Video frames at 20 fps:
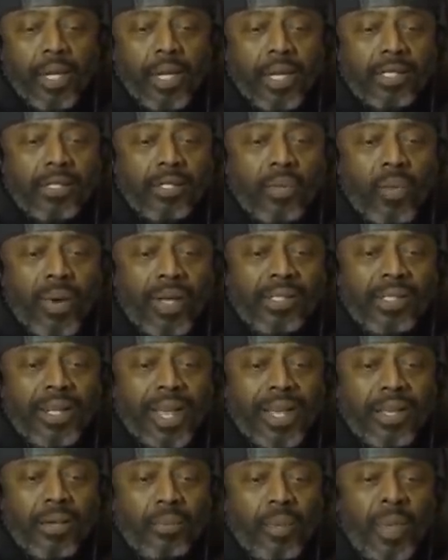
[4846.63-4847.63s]
Because it wasn't
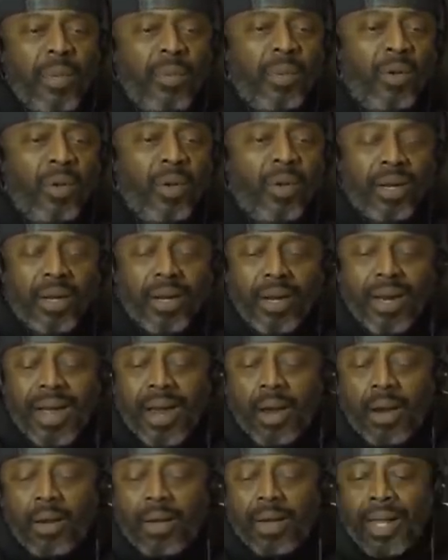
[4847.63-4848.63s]
like, people look at
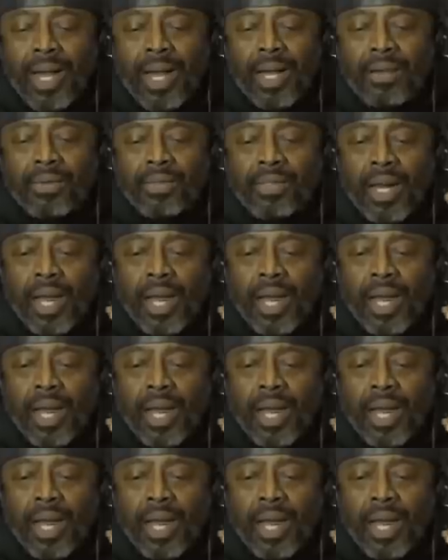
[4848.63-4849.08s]
our lives